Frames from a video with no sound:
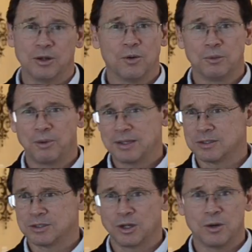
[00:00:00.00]
or the oil
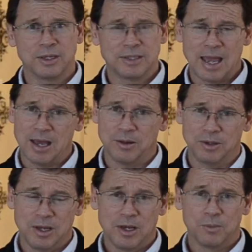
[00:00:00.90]
prices are going
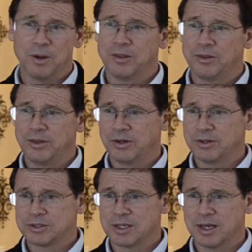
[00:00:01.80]
down. Whether
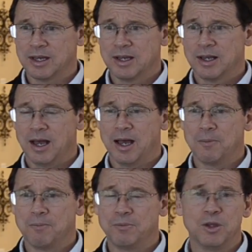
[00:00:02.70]
there's
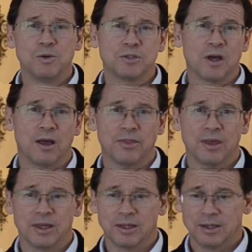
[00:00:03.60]
news on
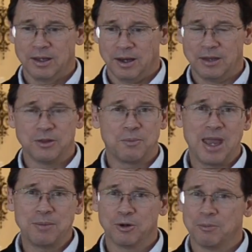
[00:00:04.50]
the
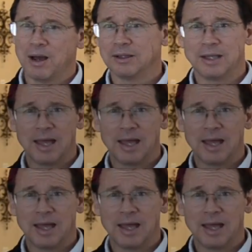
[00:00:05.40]
paper about